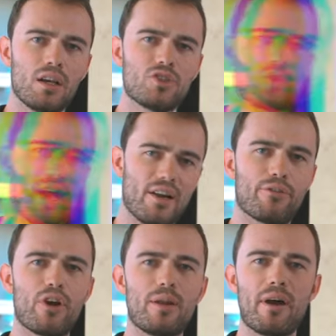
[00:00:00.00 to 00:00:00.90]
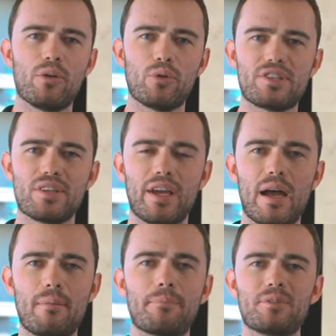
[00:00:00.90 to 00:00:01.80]
So I had a friend of mine recently
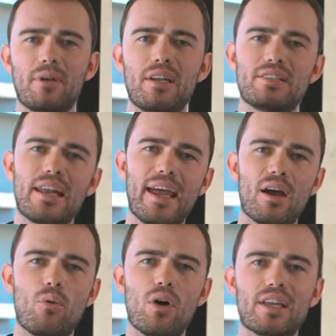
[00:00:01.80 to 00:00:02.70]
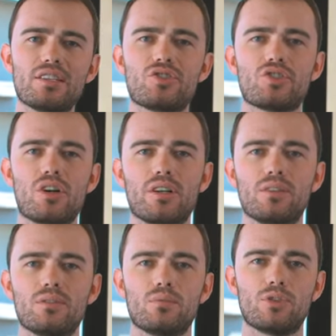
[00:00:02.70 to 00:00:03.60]
come up to me and he said, hey, I want to get started
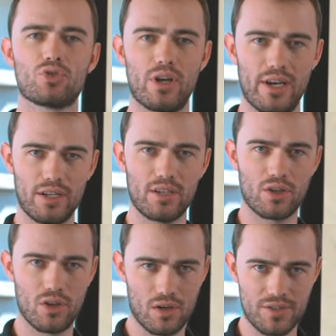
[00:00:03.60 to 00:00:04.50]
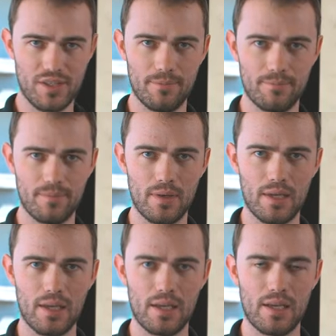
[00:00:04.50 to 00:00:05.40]
with trading currency.
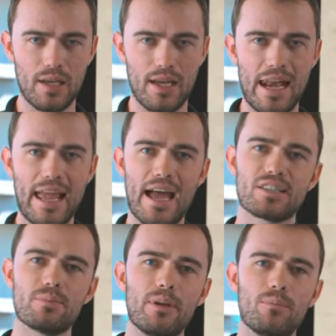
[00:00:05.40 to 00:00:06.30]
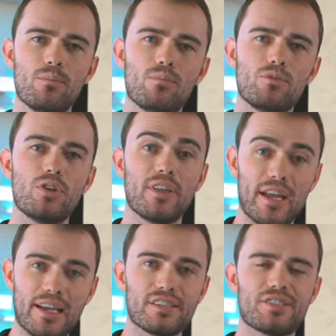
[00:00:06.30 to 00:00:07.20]
And he asked me, do you think
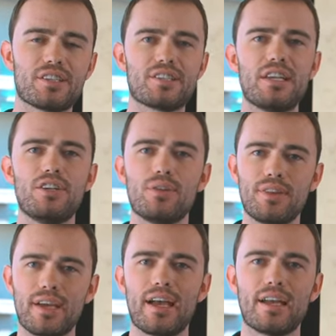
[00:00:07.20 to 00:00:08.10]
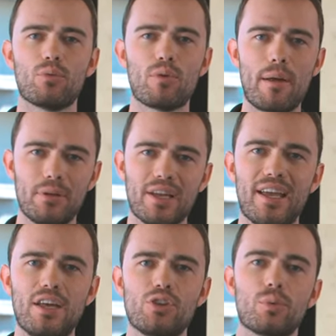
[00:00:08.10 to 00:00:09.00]
I can succeed? Do you think I can
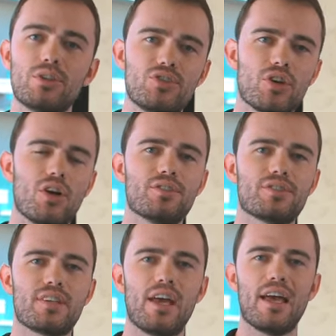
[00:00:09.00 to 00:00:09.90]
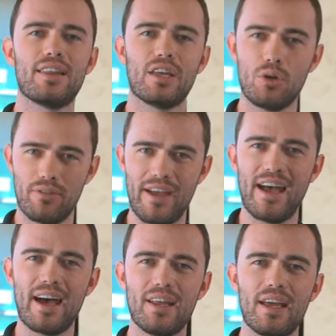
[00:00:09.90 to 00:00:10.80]
replicate the results that you have
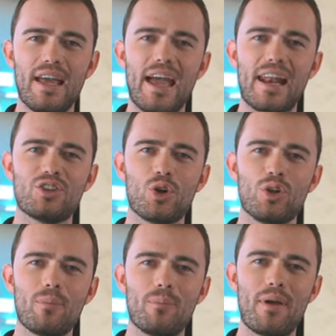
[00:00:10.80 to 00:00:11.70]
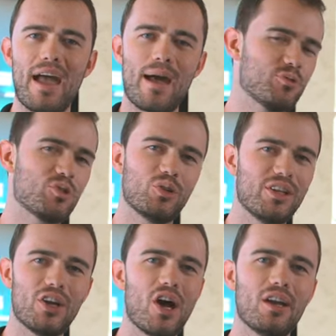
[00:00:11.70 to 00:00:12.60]
had? And I told him, absolutely
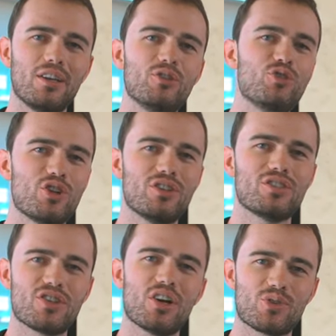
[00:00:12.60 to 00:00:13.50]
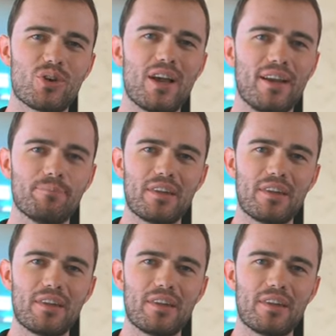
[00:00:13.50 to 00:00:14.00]
not, you shouldn't start trading.